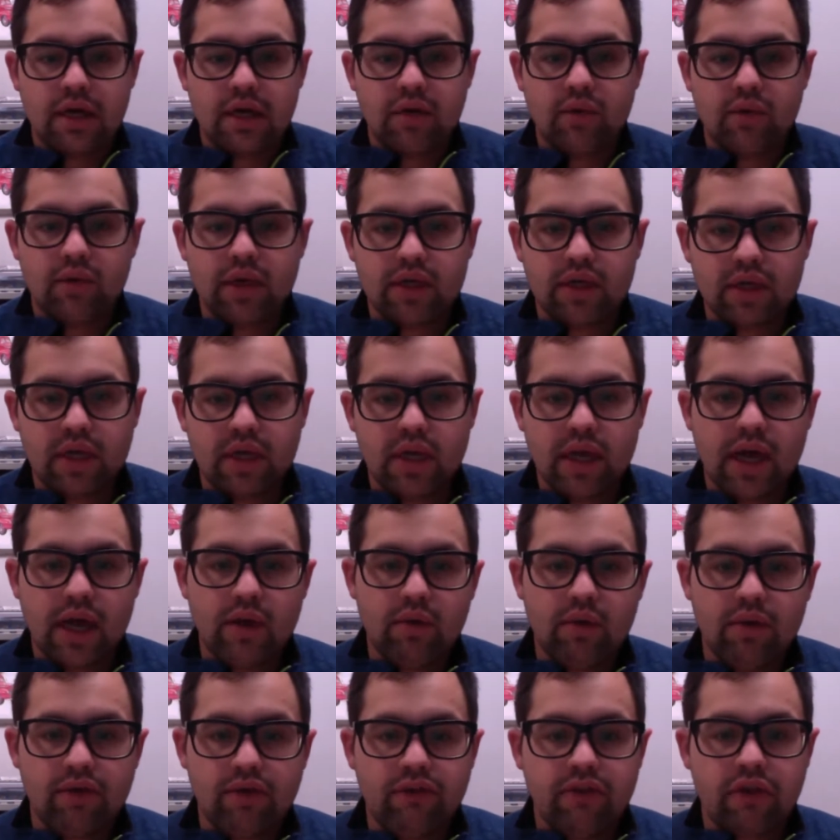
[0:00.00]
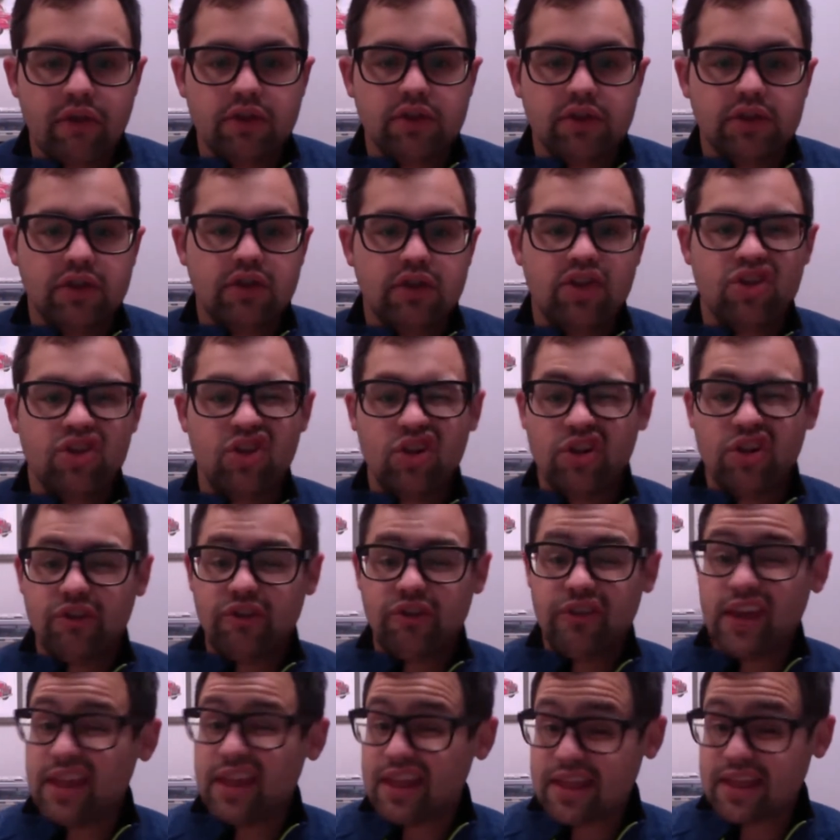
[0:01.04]
We hung out with first, third,
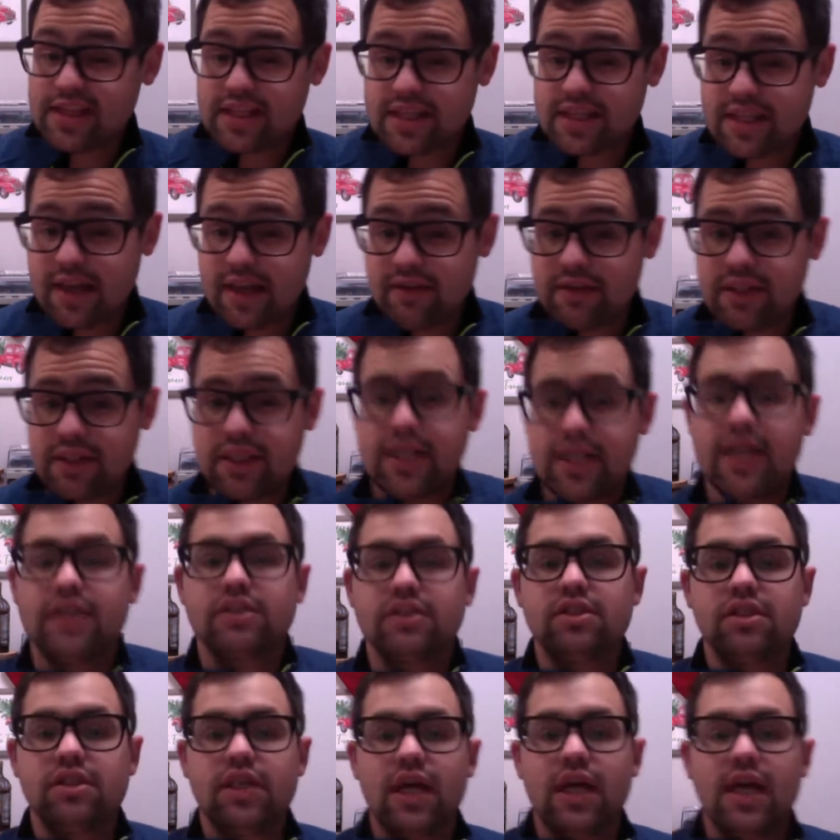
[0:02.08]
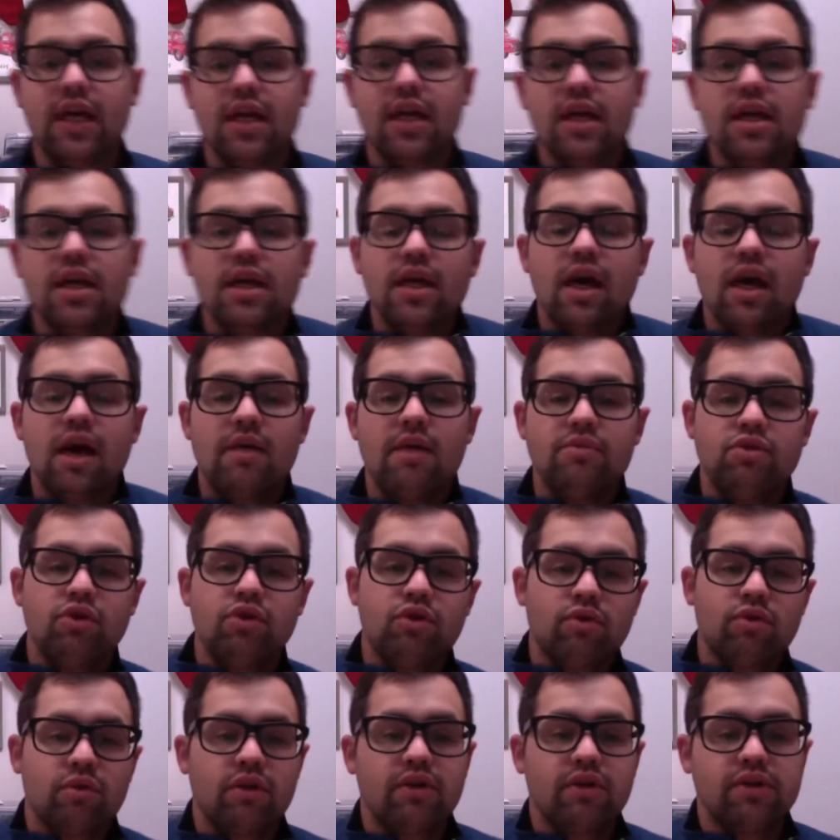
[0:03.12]
fifth, and seventh yesterday. I'm
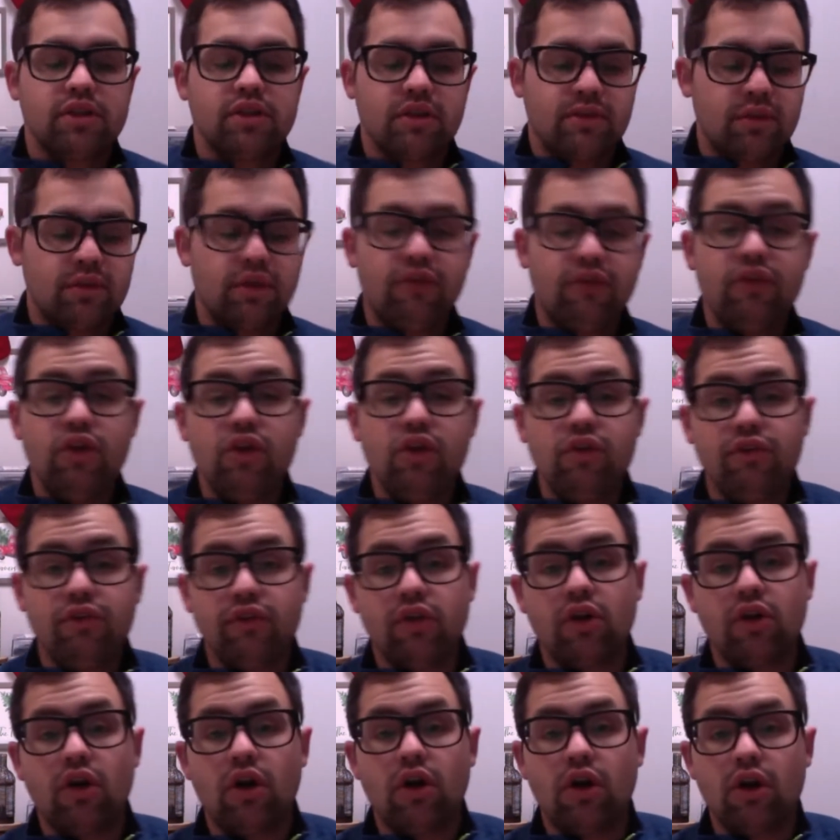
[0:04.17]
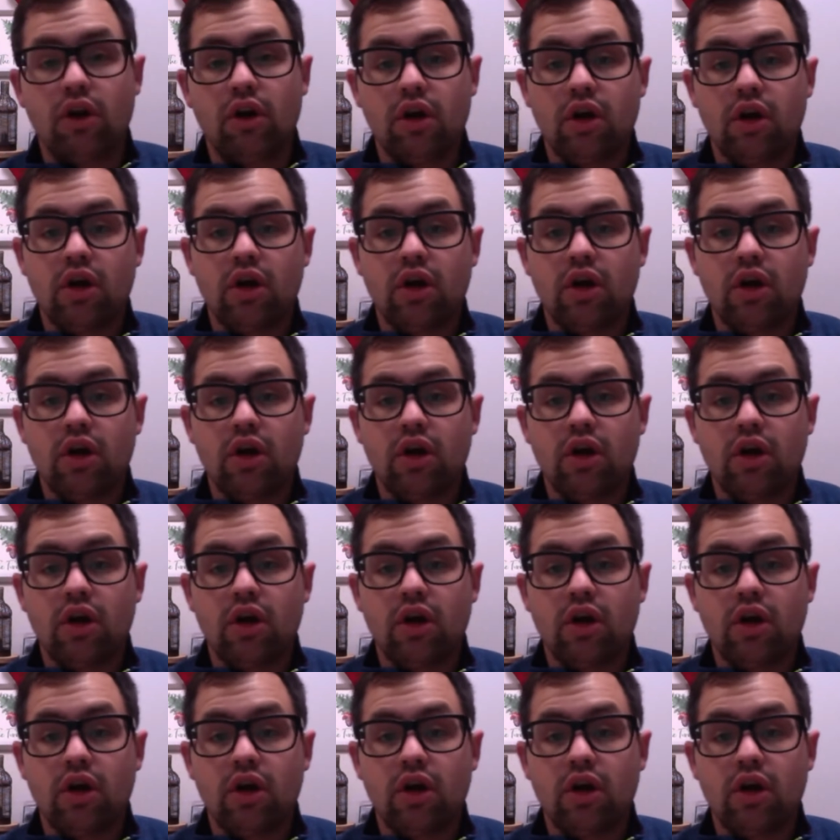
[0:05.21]
doing some review for our